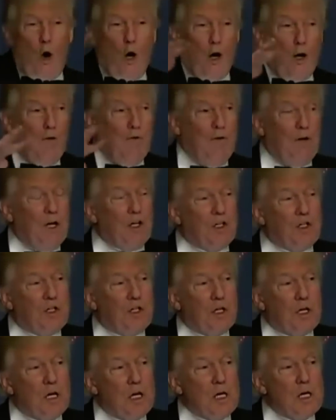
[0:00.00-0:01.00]
all of
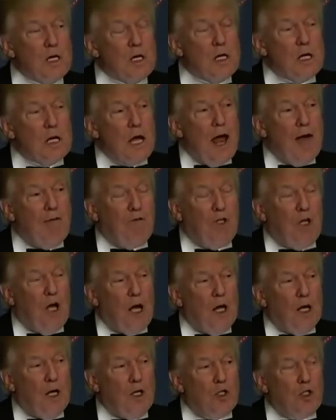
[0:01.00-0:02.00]
us have
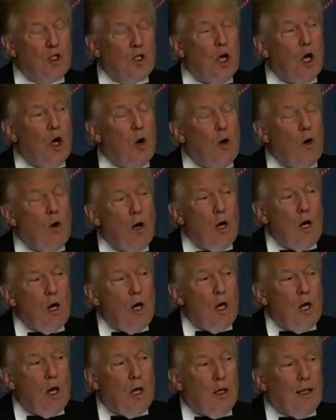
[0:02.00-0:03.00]
done. So,
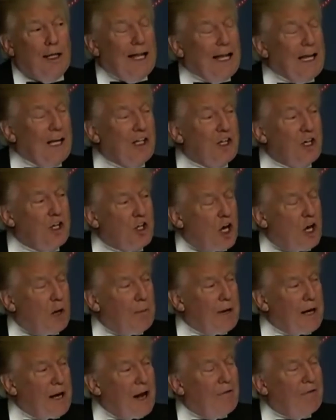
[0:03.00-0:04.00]
ladies and
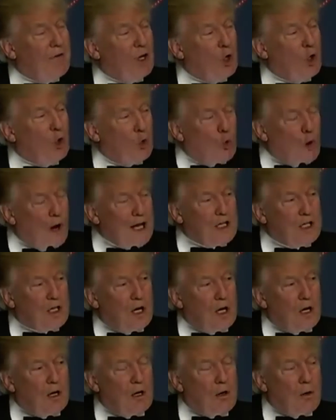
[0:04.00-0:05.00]
gentlemen, have a great
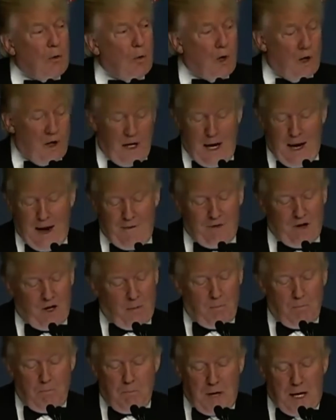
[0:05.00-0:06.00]
dinner. We're going to have an
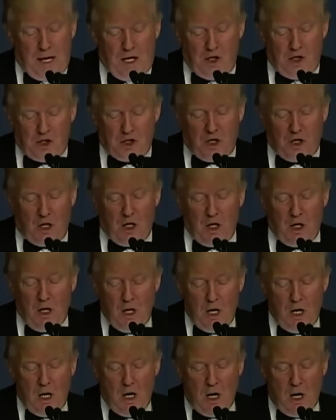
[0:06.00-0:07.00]
amazing
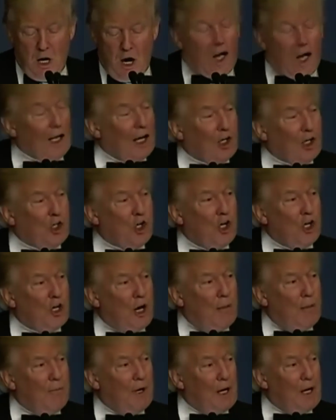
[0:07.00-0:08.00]
election
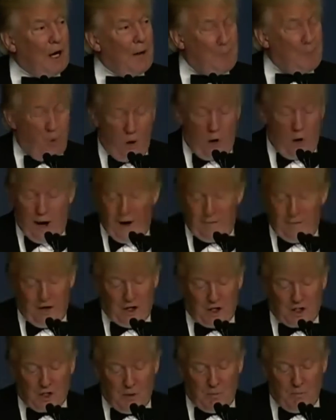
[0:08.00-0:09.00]
coming up. We're
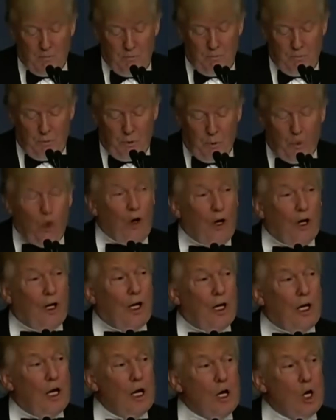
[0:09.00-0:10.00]
having some
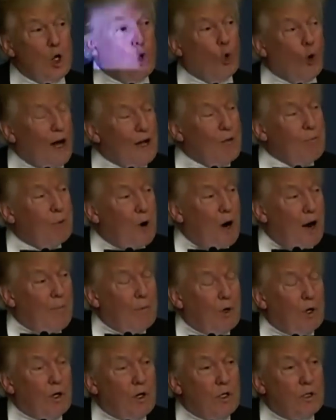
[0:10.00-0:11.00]
really great
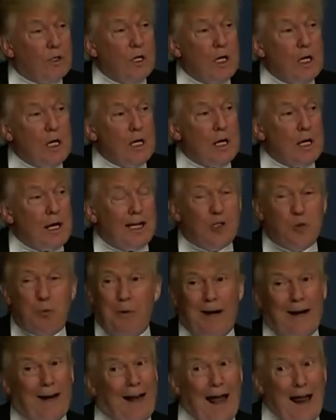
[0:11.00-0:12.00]
primaries. It's
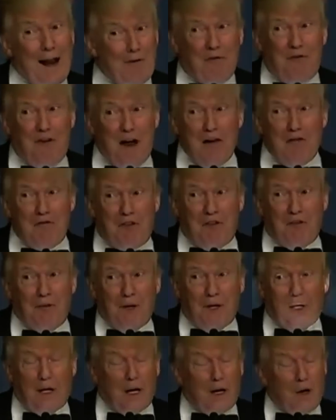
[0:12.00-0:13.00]
been a lot of fun for
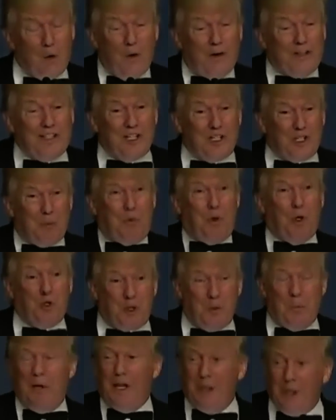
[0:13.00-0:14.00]
me. You know, it wasn't
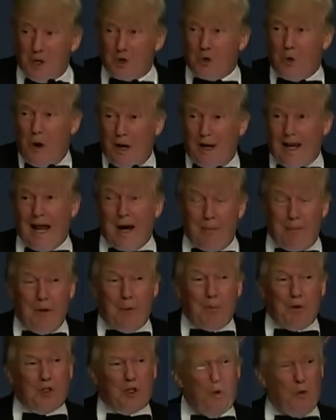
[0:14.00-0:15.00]
supposed to be this way. A lot of
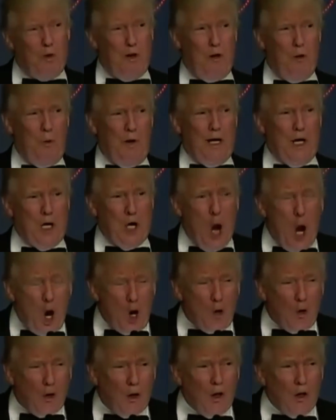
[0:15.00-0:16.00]
people said, well, what do you
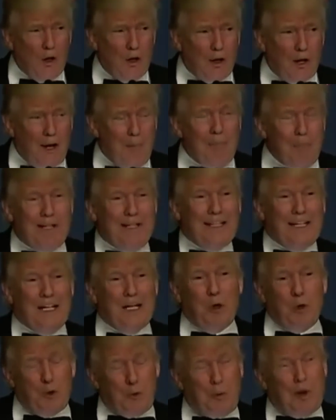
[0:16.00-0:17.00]
know? I've been
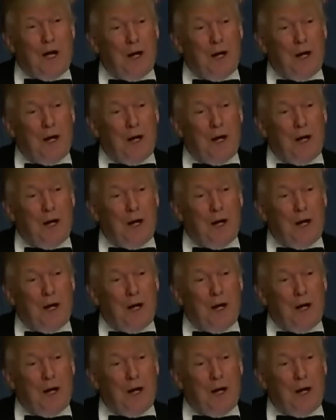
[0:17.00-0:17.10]
dealing with